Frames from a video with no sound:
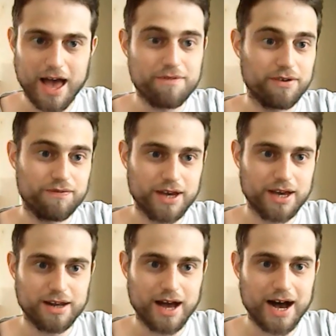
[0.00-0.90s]

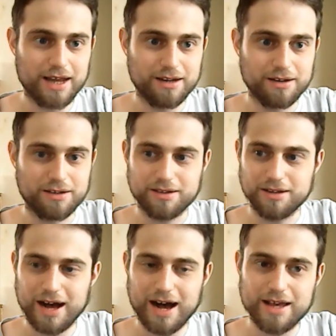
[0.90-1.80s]
everything and
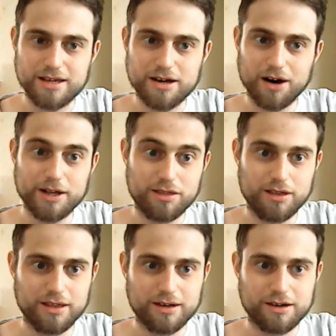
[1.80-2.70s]
I can't wait to
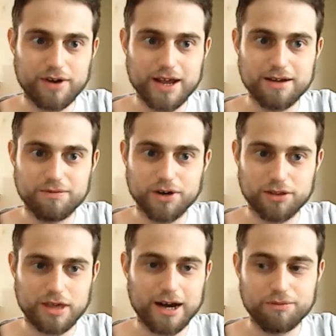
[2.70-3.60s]
see the great
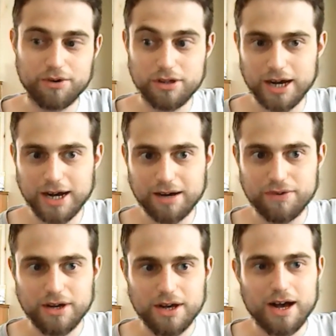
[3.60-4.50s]
world title run you
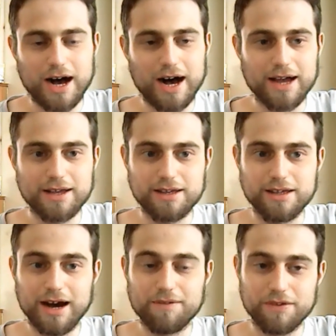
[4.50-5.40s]
have. I
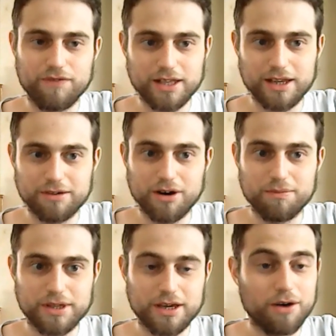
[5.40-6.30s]
have the feeling it
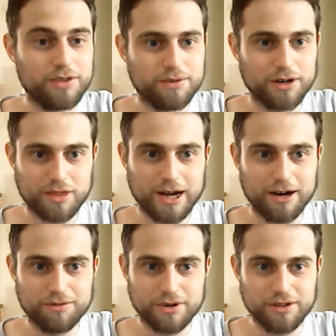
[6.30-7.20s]
won't be the only world
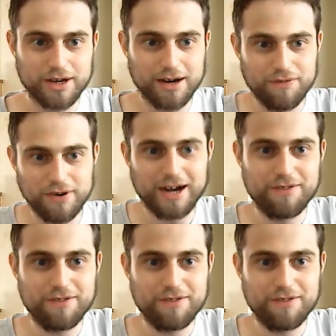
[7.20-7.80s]
title run you have.